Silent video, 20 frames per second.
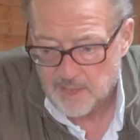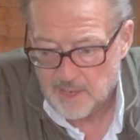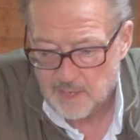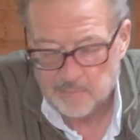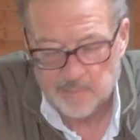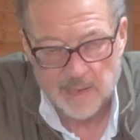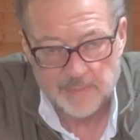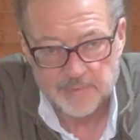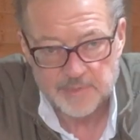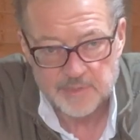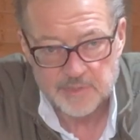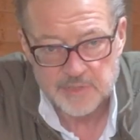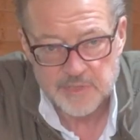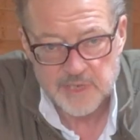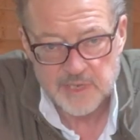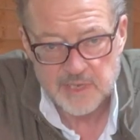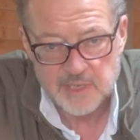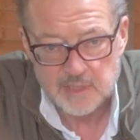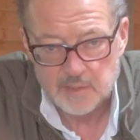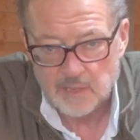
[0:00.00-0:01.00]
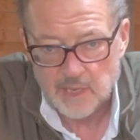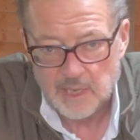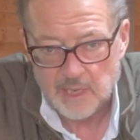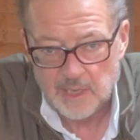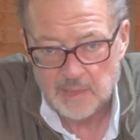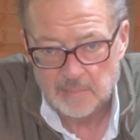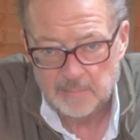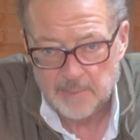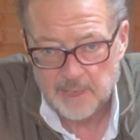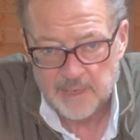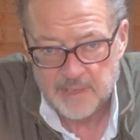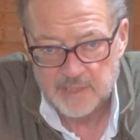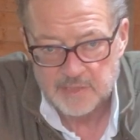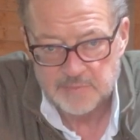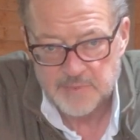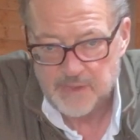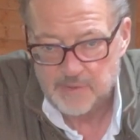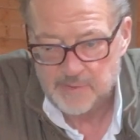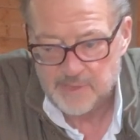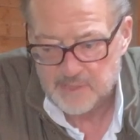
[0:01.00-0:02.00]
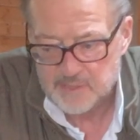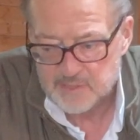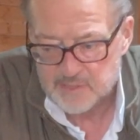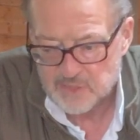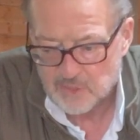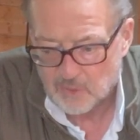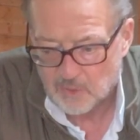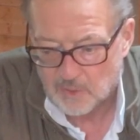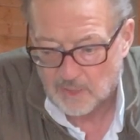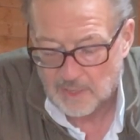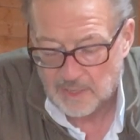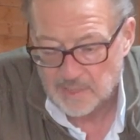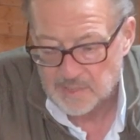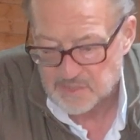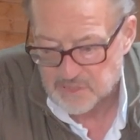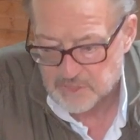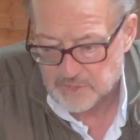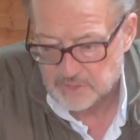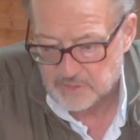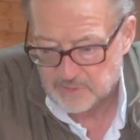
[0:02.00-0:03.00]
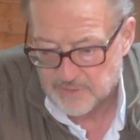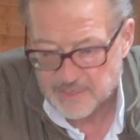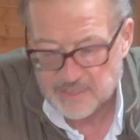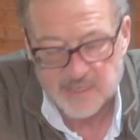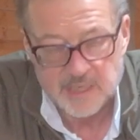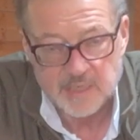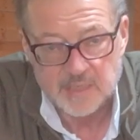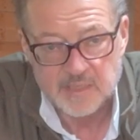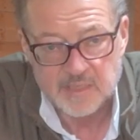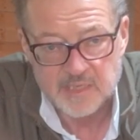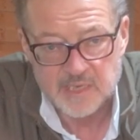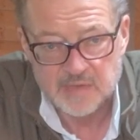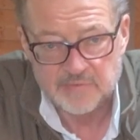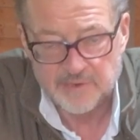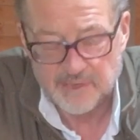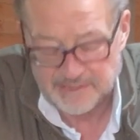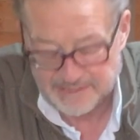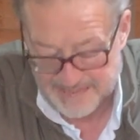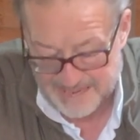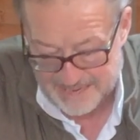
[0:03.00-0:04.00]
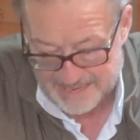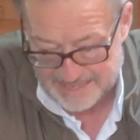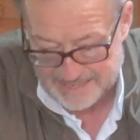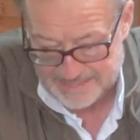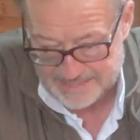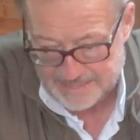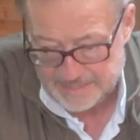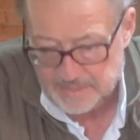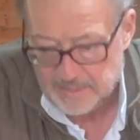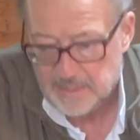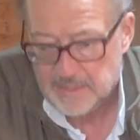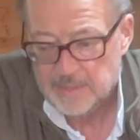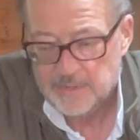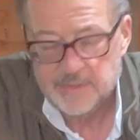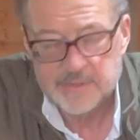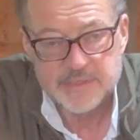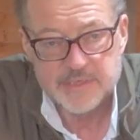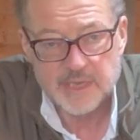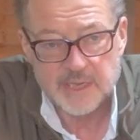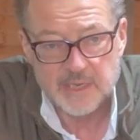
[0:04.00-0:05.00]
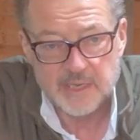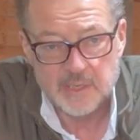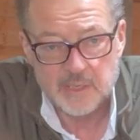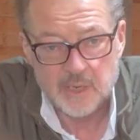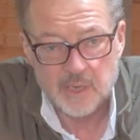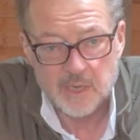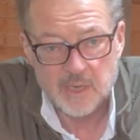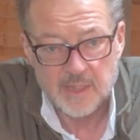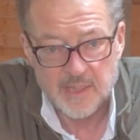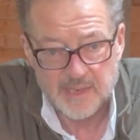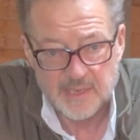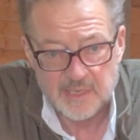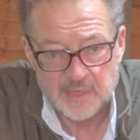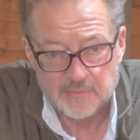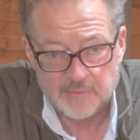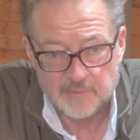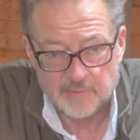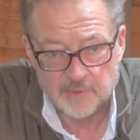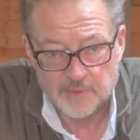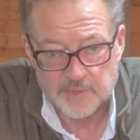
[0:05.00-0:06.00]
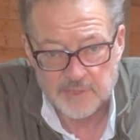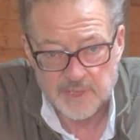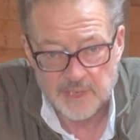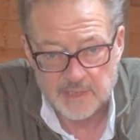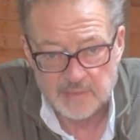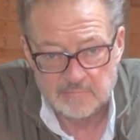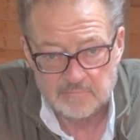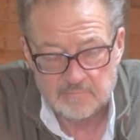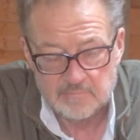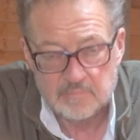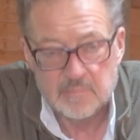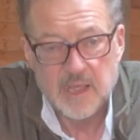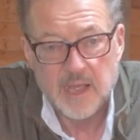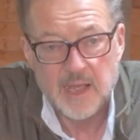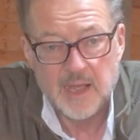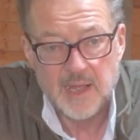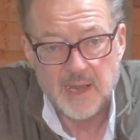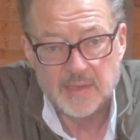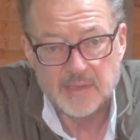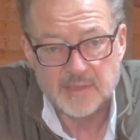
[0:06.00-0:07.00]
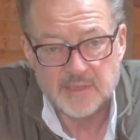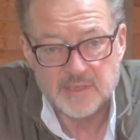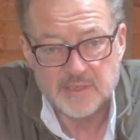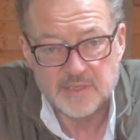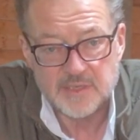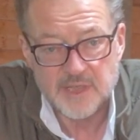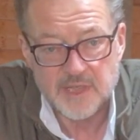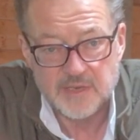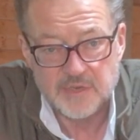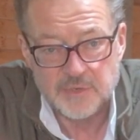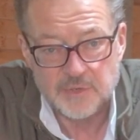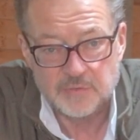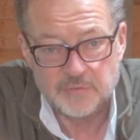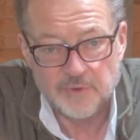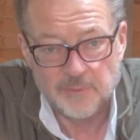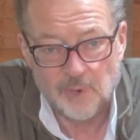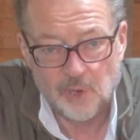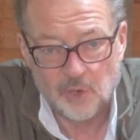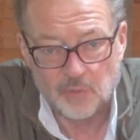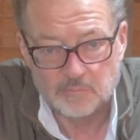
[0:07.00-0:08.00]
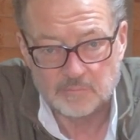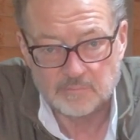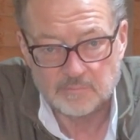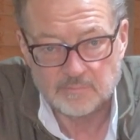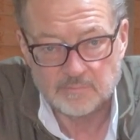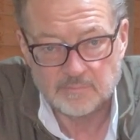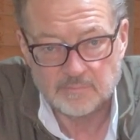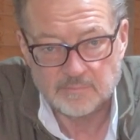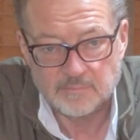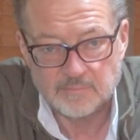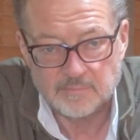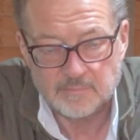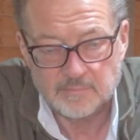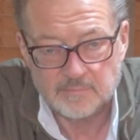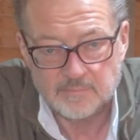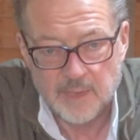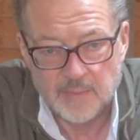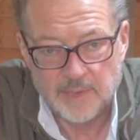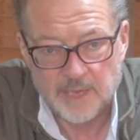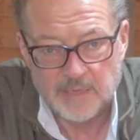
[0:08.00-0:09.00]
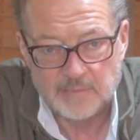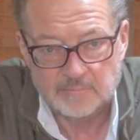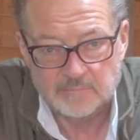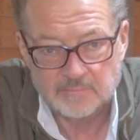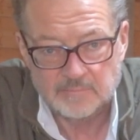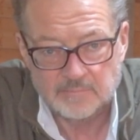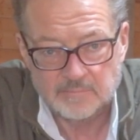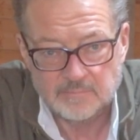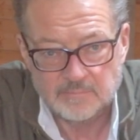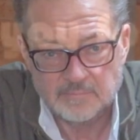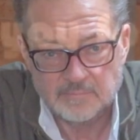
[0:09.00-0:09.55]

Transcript: and I'm happy to share my experience or answer your questions if I can. So thank you for watching and stay tuned for more. Bye-bye.